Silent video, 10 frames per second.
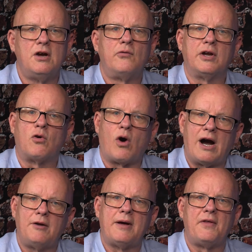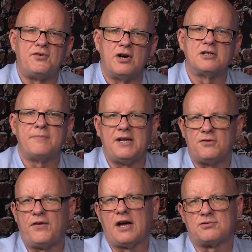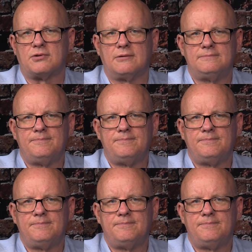required by the drug's manufacturer.